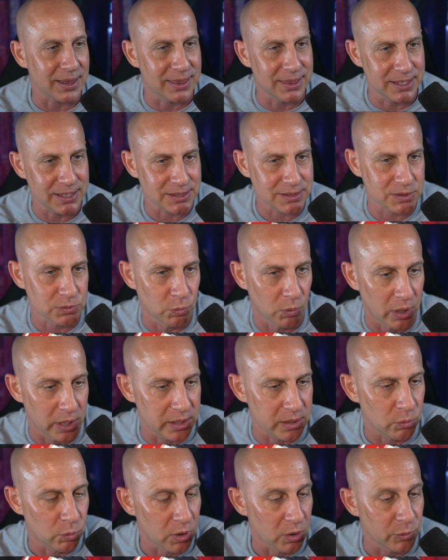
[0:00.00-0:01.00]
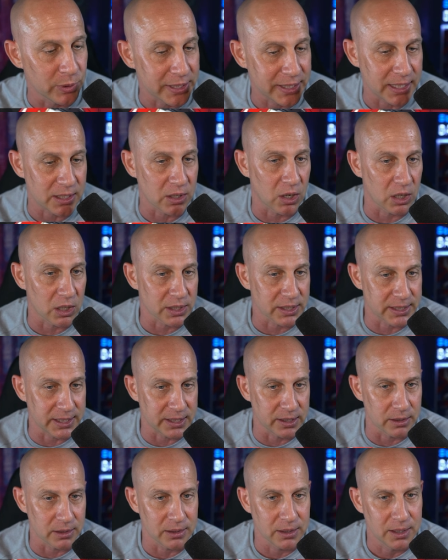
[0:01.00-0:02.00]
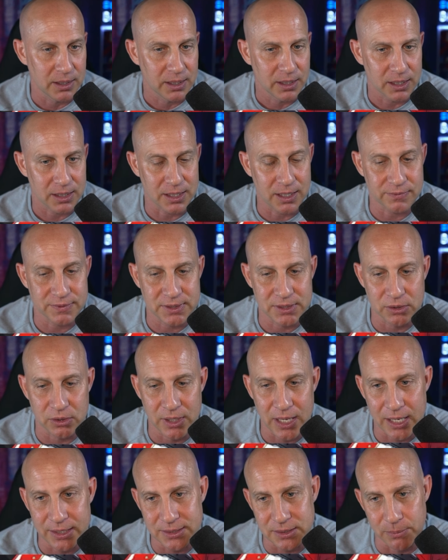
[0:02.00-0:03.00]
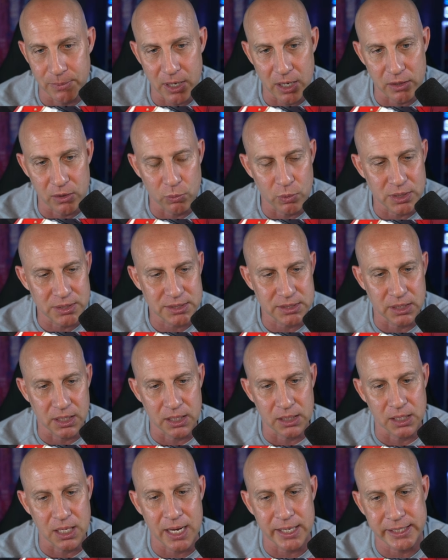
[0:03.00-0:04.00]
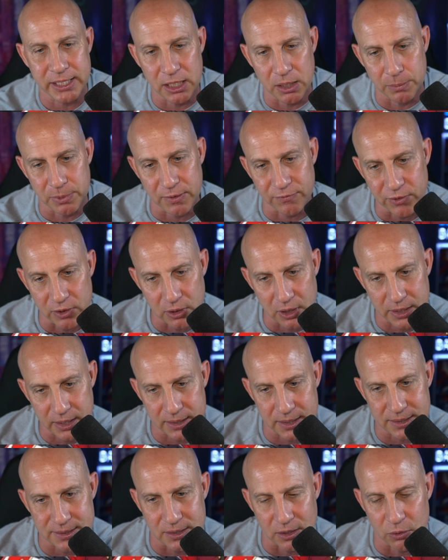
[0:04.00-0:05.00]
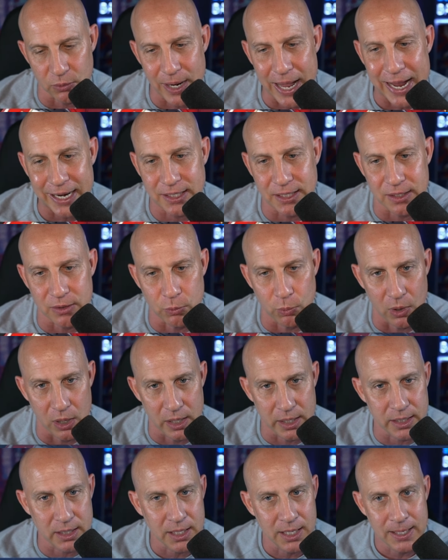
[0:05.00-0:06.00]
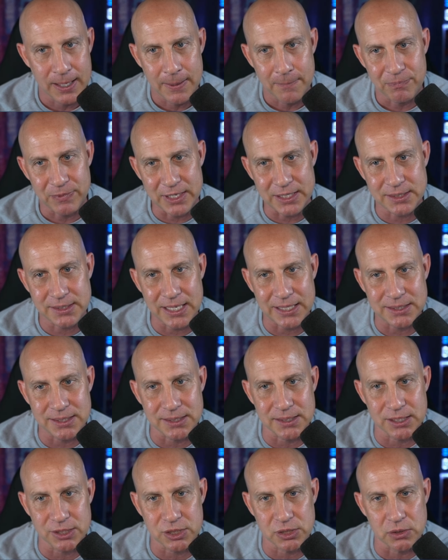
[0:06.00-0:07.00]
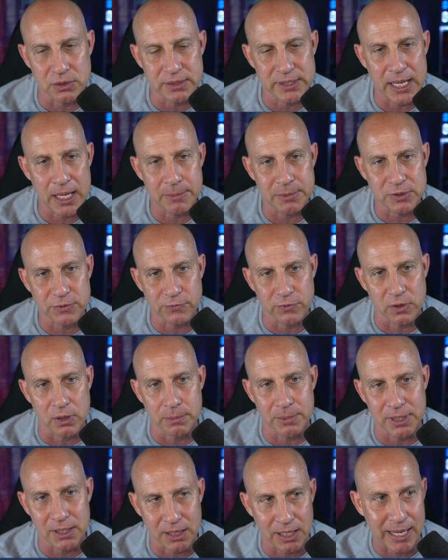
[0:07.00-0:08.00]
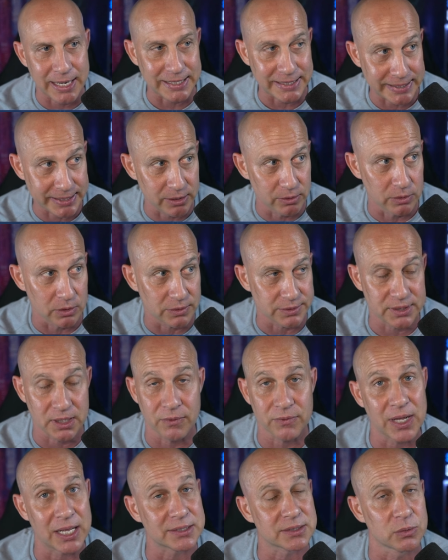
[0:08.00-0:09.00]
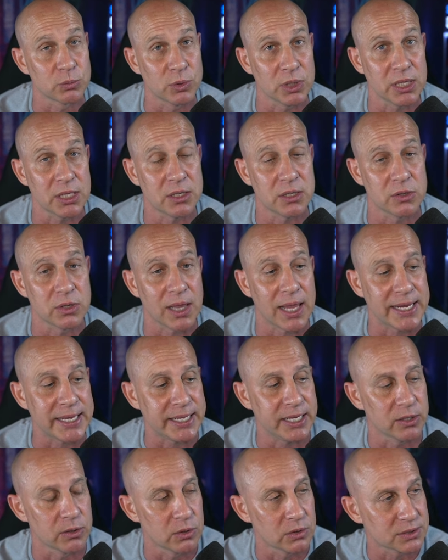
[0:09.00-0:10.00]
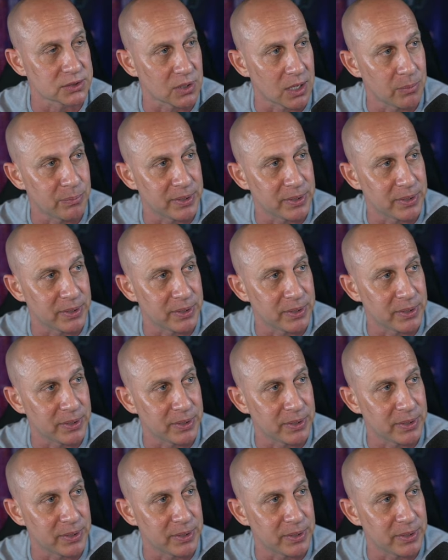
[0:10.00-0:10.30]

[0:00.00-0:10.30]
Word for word: this one where we get our gear. And I've still got some other ones to unlock here. But if you look at this arachnid one, it takes additional damage from light heroes. And I've got some really good light heroes, so I've